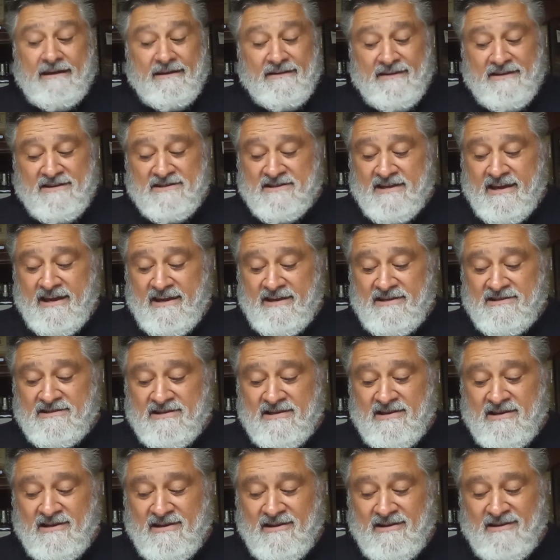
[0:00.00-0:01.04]
in this
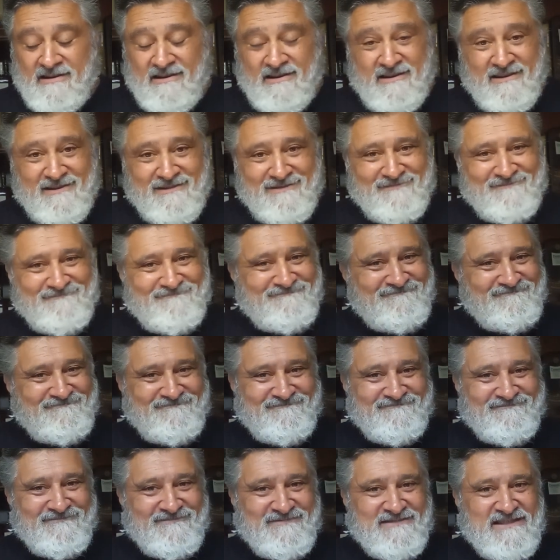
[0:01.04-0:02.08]
case,
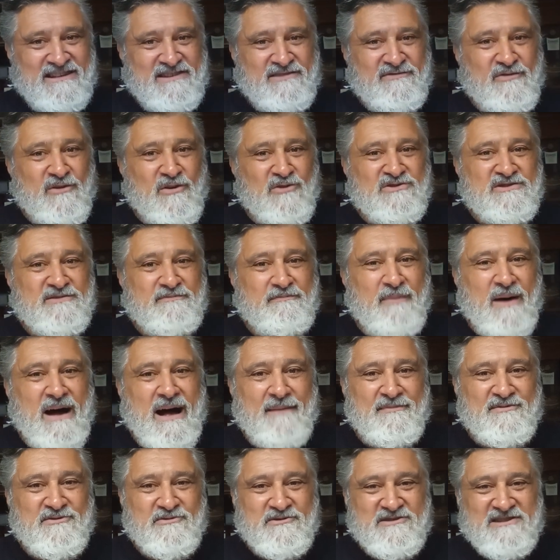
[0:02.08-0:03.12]
these frozen
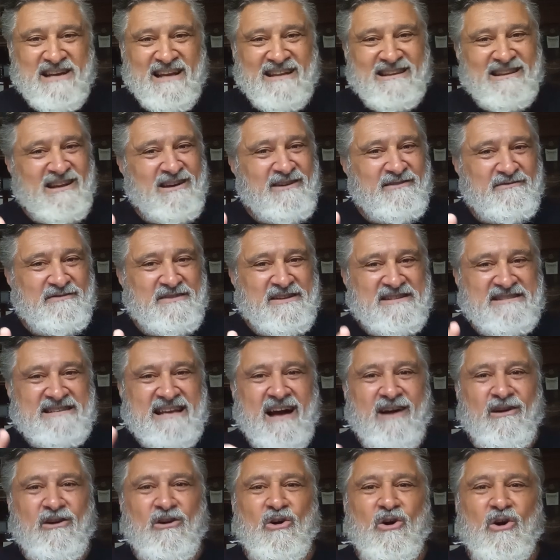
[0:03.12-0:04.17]
pops, which I love, these
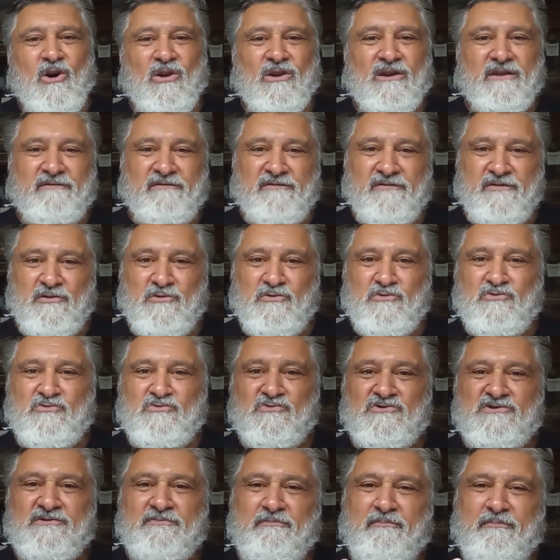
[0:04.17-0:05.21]
alcohol
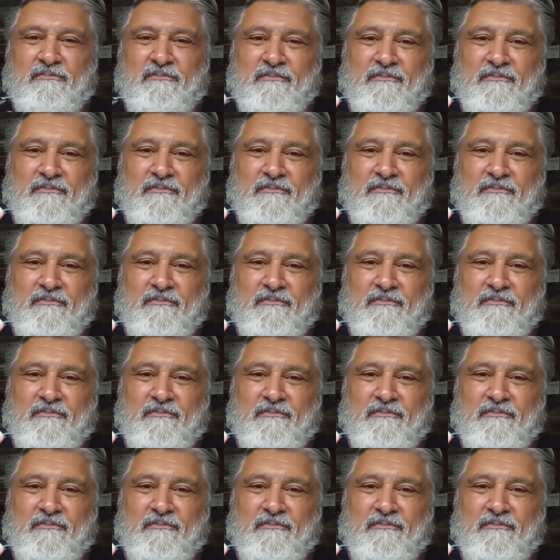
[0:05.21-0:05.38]
infused